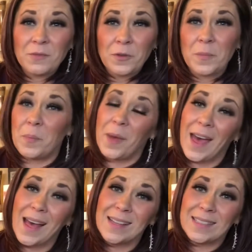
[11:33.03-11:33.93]
from the
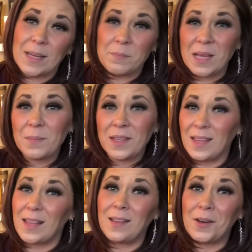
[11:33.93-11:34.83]
past that maybe
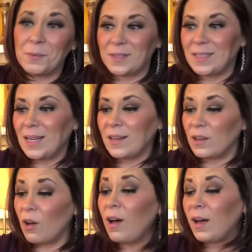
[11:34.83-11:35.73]
they thought was dead and
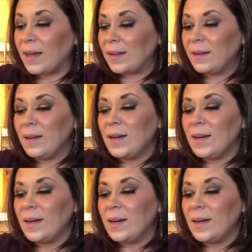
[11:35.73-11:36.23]
gone.